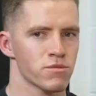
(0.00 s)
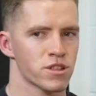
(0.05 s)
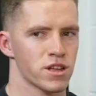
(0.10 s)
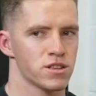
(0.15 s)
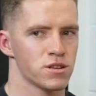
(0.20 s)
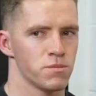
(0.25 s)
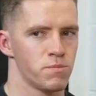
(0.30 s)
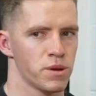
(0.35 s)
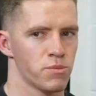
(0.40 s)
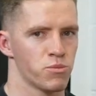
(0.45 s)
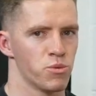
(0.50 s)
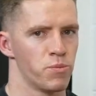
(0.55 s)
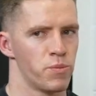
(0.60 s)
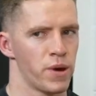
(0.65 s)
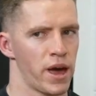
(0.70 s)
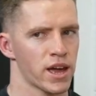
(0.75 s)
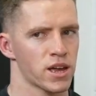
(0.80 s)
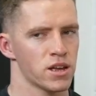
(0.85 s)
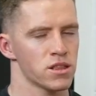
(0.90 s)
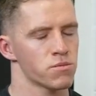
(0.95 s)
down to people
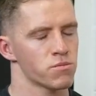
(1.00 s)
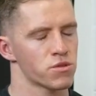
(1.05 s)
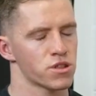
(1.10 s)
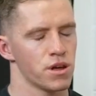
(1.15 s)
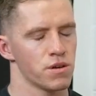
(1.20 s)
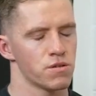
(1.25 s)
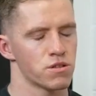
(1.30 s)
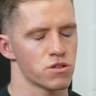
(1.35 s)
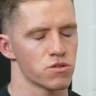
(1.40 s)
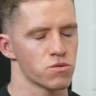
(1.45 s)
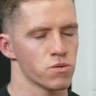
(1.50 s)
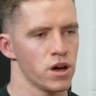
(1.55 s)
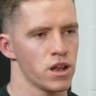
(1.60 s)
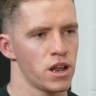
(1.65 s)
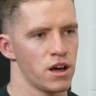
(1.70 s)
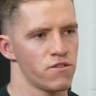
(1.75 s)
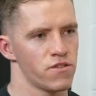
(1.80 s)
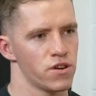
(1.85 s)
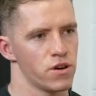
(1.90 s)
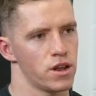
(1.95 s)
backing themselves as well,
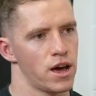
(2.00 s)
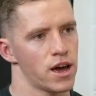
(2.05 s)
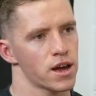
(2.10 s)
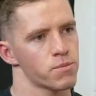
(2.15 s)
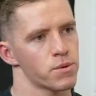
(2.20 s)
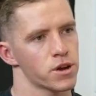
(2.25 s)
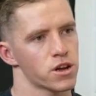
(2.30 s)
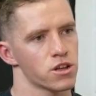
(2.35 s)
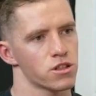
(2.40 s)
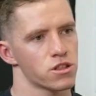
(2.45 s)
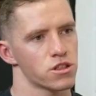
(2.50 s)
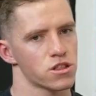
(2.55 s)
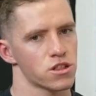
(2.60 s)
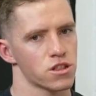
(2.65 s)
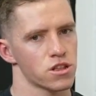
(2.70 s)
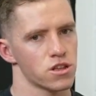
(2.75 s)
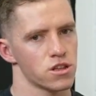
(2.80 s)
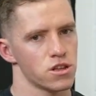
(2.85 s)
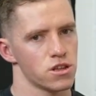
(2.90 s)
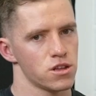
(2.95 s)
I feel like, because
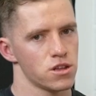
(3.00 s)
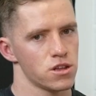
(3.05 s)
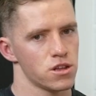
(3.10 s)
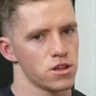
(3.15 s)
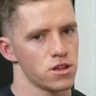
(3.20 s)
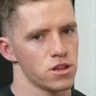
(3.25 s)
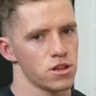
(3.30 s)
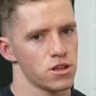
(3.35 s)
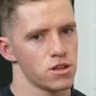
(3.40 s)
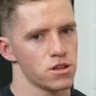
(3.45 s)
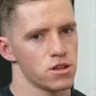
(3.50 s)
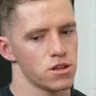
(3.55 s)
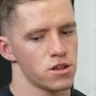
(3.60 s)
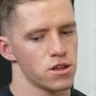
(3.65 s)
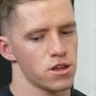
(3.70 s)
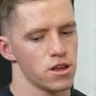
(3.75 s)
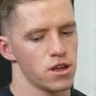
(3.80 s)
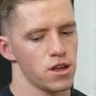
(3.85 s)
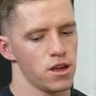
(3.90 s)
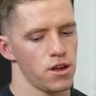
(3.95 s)

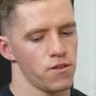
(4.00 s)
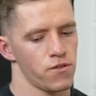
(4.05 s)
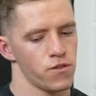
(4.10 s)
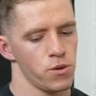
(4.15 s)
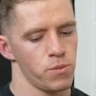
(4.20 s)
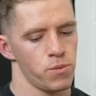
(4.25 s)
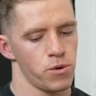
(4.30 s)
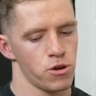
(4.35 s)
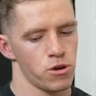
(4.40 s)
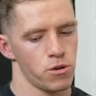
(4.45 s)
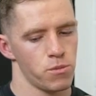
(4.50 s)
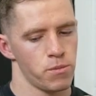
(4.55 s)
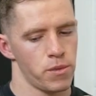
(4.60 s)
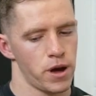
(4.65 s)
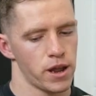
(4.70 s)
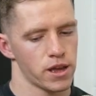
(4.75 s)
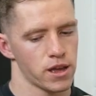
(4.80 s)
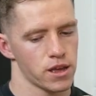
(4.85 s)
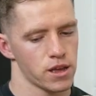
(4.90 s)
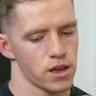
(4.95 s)
if you put
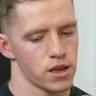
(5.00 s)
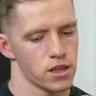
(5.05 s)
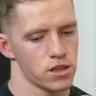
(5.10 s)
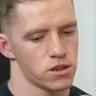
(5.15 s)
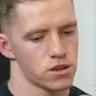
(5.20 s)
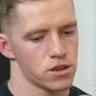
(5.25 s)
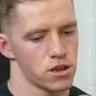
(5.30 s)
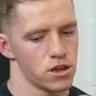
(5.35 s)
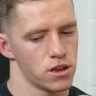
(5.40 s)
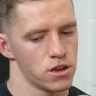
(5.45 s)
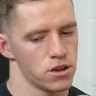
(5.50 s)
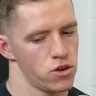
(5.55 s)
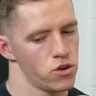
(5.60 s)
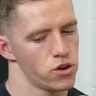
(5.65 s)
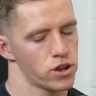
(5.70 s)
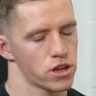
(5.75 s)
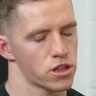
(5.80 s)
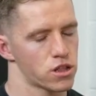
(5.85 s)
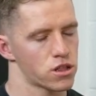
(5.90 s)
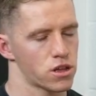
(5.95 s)
money into
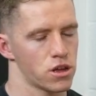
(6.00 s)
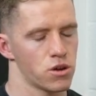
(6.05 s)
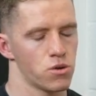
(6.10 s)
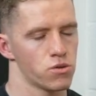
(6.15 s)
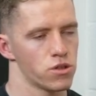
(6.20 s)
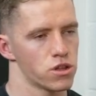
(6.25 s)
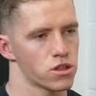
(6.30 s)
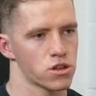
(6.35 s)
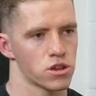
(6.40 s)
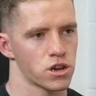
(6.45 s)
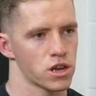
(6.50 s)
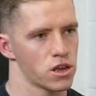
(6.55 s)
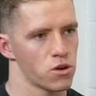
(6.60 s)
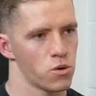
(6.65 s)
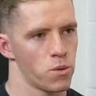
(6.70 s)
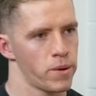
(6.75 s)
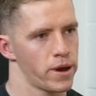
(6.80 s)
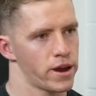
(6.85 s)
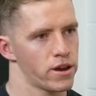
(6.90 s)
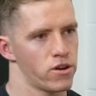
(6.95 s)
learning a skill that's going to get you a
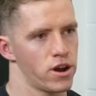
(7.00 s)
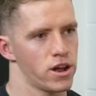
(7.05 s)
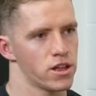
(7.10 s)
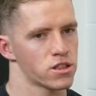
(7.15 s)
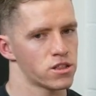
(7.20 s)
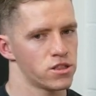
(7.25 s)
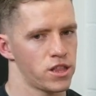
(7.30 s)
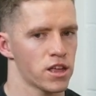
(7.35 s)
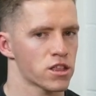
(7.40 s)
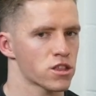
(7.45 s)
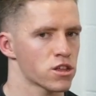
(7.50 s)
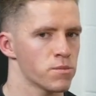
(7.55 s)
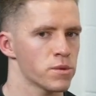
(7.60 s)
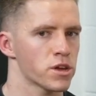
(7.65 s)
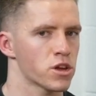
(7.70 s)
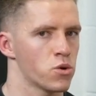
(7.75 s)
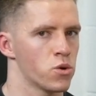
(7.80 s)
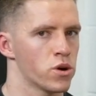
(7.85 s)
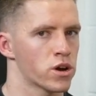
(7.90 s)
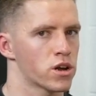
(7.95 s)
pay rise, that's going to be
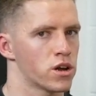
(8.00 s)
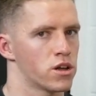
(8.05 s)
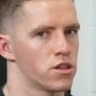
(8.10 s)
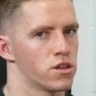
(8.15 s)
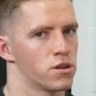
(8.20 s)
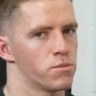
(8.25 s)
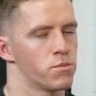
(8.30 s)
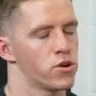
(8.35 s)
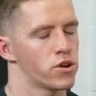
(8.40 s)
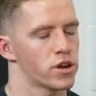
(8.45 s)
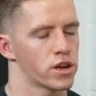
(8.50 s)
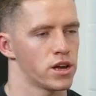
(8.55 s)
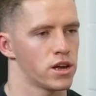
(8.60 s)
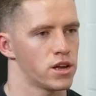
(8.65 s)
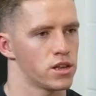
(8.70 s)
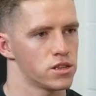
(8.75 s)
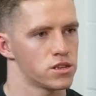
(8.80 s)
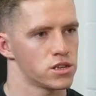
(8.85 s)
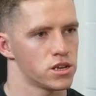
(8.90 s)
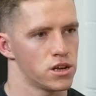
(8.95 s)
quicker than putting it
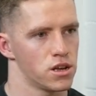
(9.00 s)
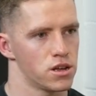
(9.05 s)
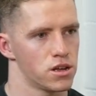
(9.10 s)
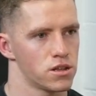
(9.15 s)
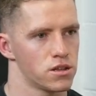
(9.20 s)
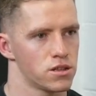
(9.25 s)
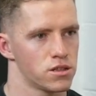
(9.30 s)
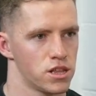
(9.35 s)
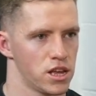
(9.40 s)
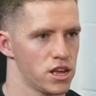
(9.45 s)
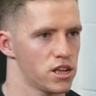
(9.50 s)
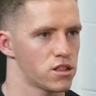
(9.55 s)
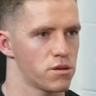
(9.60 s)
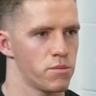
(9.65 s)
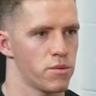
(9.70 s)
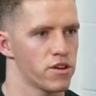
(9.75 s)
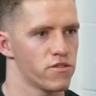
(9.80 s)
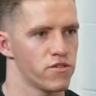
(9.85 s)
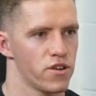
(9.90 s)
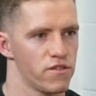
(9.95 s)
into the
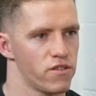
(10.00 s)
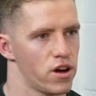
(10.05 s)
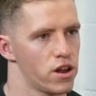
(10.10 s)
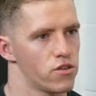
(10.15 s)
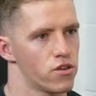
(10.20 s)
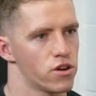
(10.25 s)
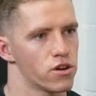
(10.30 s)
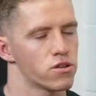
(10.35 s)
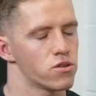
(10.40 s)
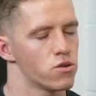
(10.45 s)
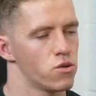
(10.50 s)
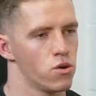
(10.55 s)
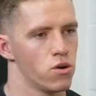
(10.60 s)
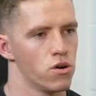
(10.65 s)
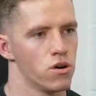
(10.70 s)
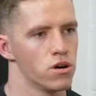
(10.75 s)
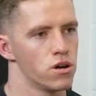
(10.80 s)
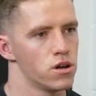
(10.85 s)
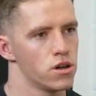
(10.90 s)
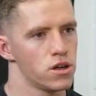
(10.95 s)
S&P 500 or
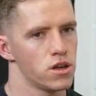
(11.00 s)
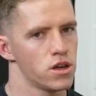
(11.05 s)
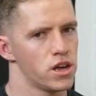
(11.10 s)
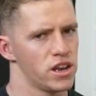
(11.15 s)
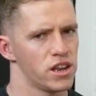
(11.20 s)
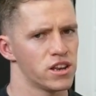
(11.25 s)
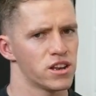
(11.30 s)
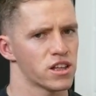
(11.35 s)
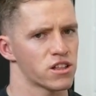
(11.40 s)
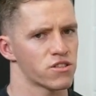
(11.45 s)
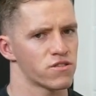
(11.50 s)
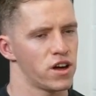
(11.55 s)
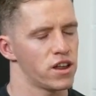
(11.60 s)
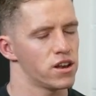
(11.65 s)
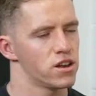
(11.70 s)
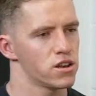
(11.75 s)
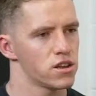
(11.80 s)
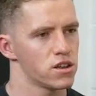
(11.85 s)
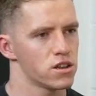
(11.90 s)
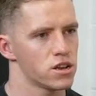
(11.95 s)
mm. an index fund.
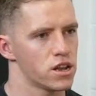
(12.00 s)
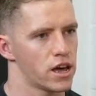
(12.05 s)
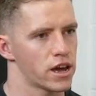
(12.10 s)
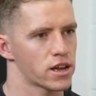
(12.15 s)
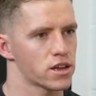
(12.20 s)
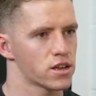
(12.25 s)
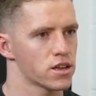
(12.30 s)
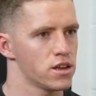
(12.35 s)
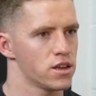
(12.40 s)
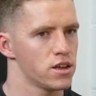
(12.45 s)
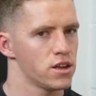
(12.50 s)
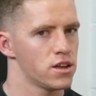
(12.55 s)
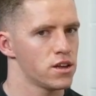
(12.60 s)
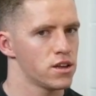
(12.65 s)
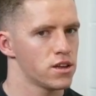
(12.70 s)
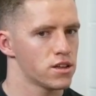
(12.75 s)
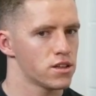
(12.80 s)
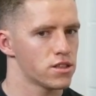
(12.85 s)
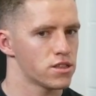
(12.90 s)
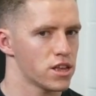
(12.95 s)
Like, yeah.
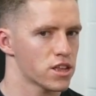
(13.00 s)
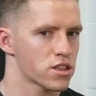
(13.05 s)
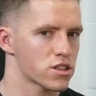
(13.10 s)
that's